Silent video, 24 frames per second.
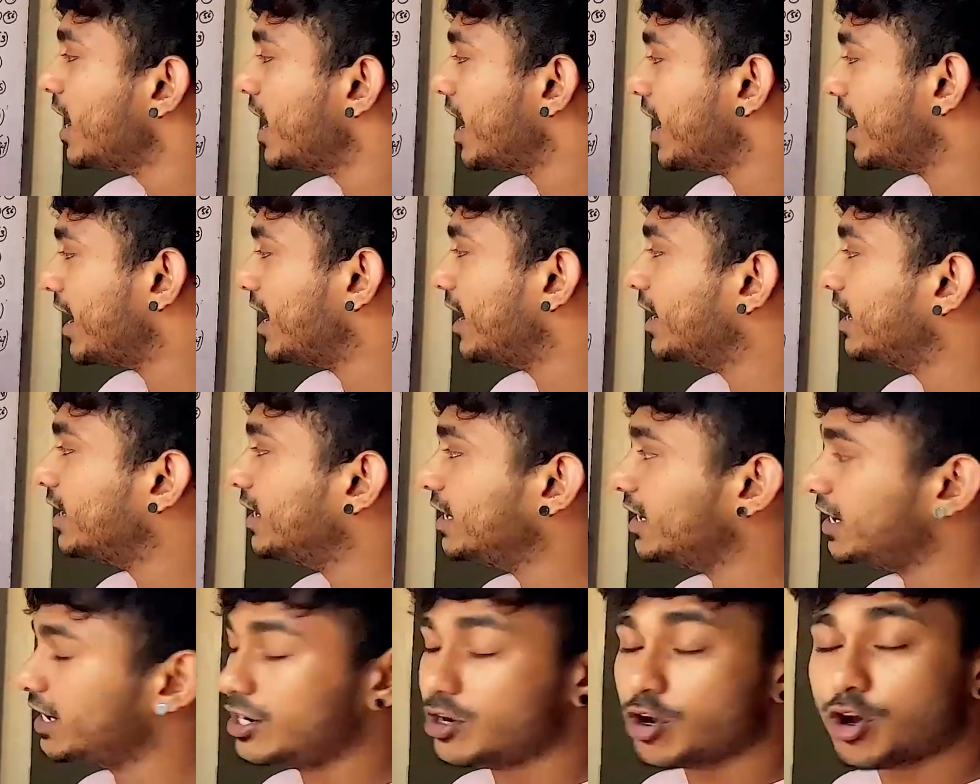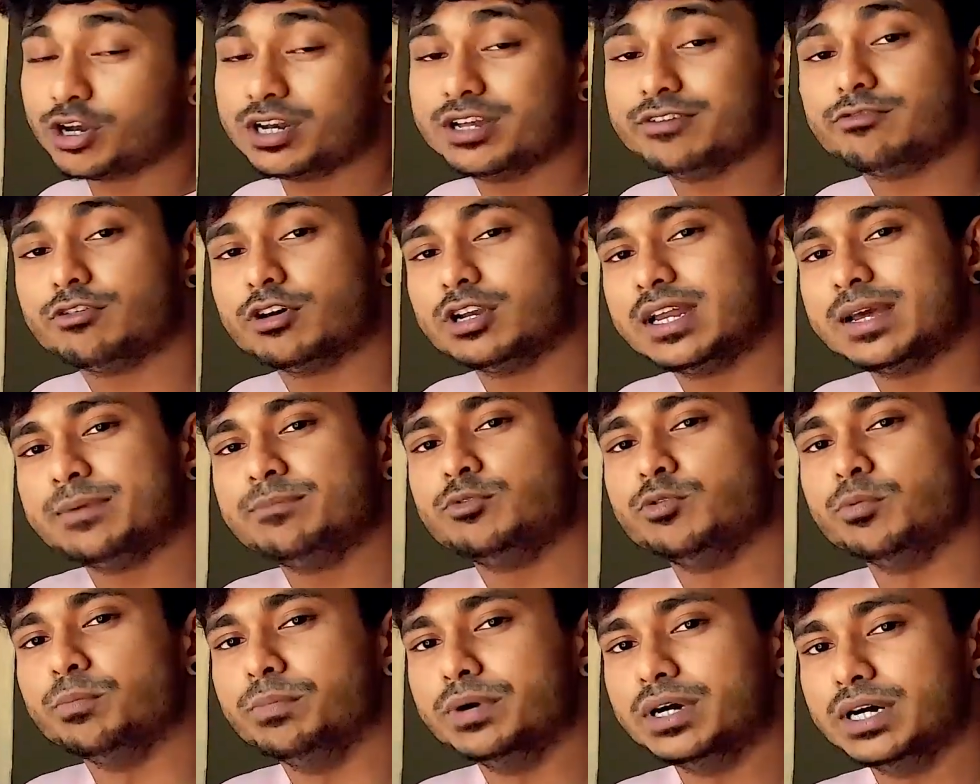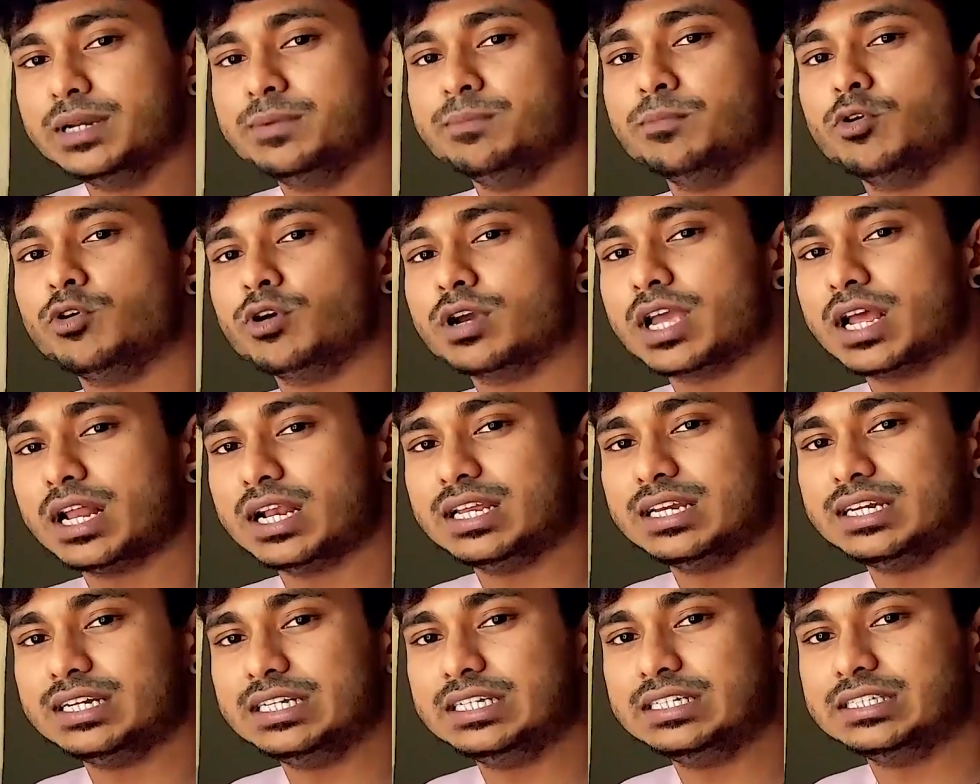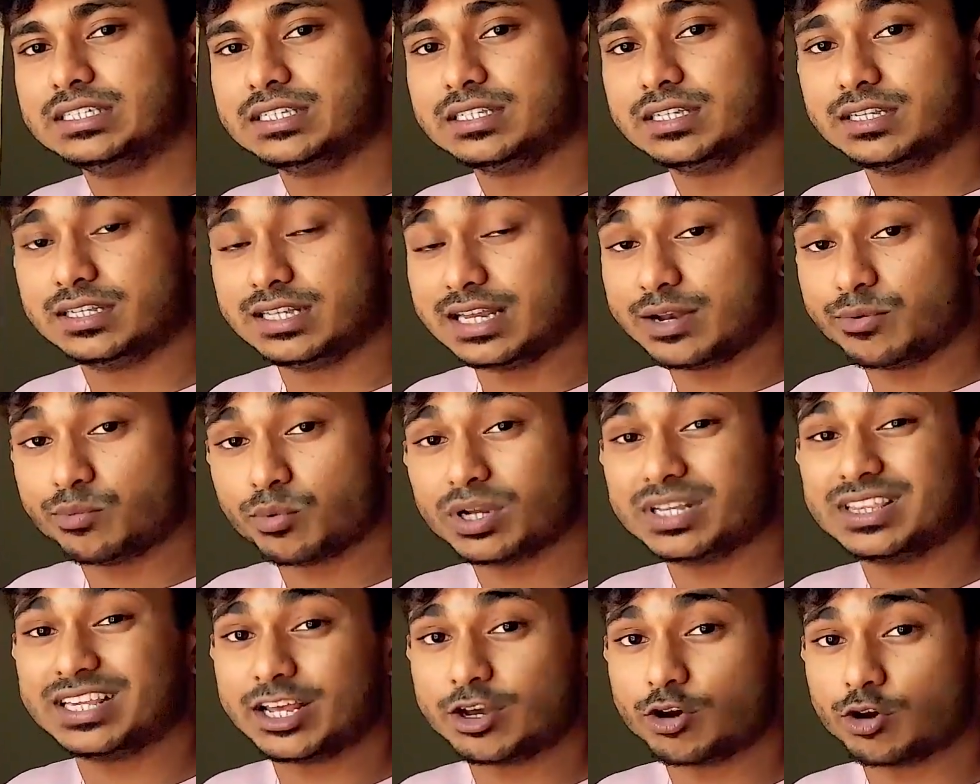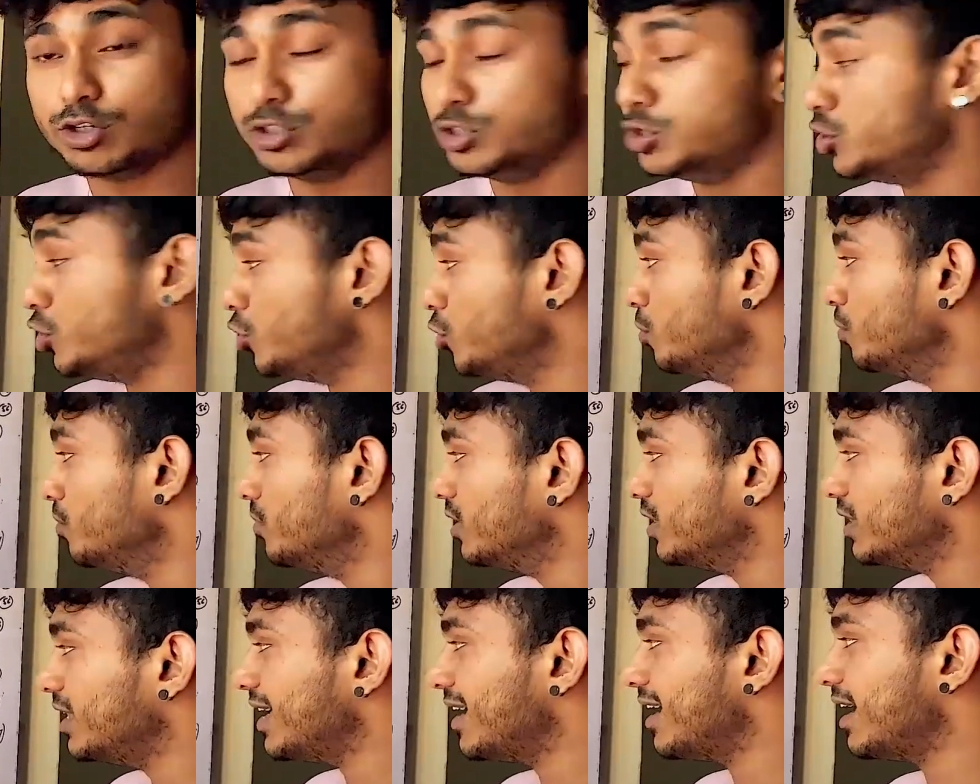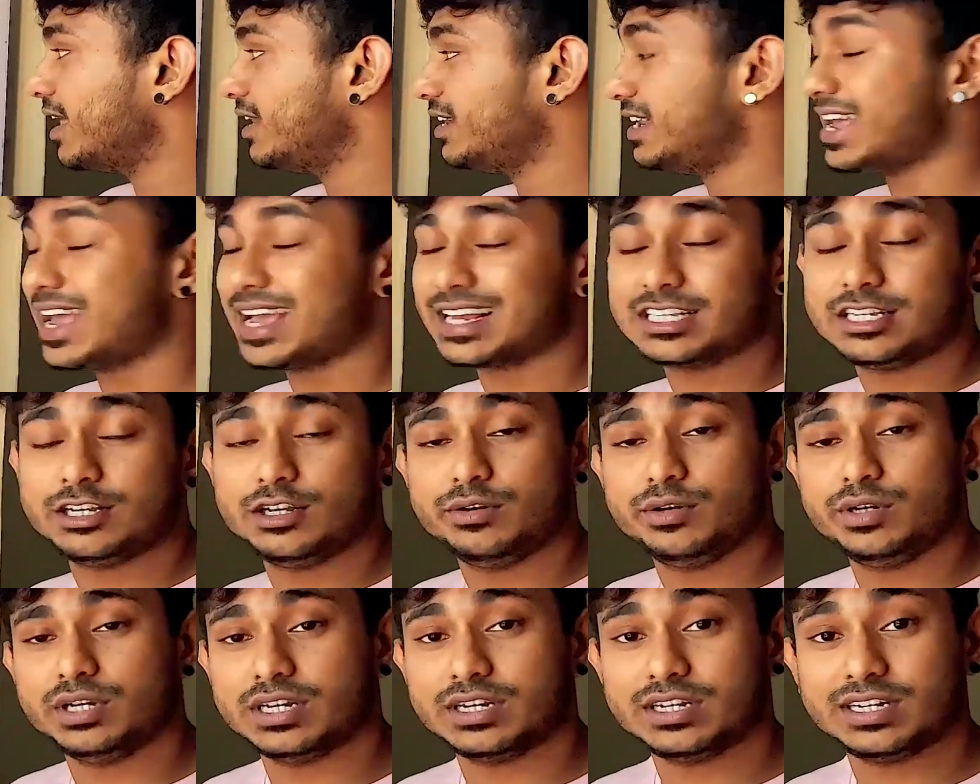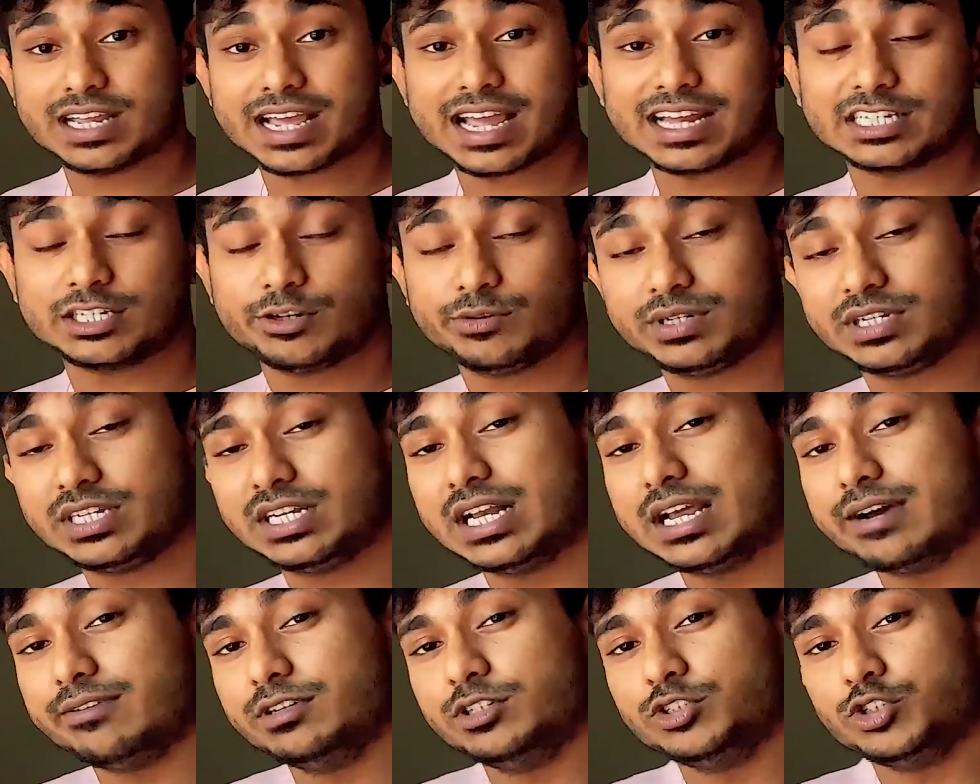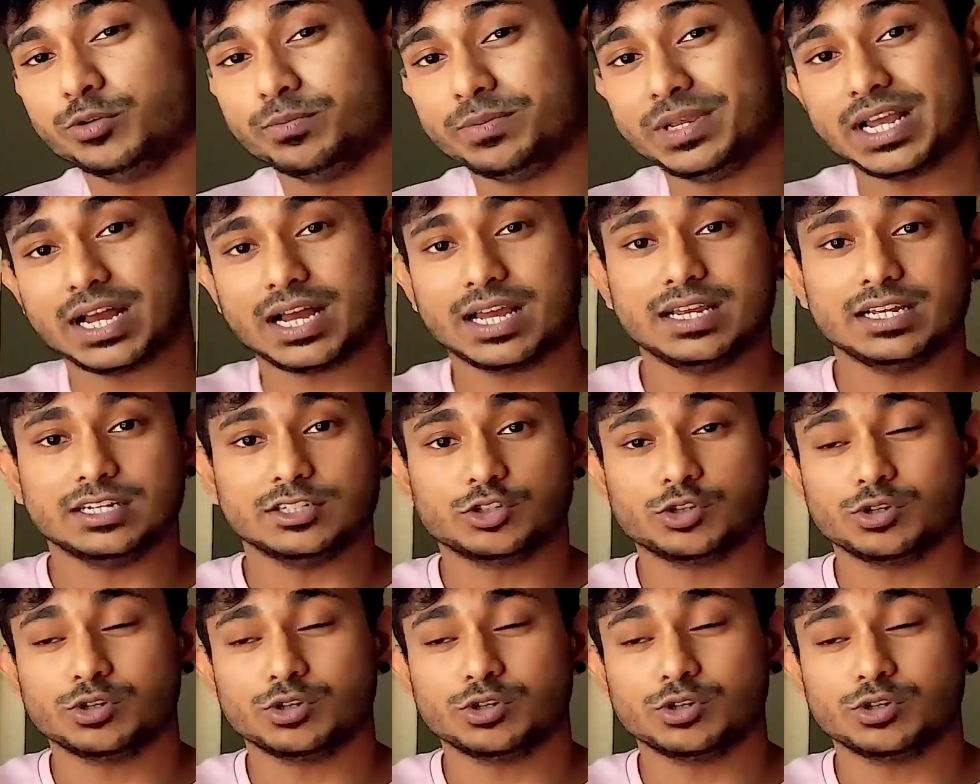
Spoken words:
and in order for them to burn more calories than what they consume, their activity level should be higher.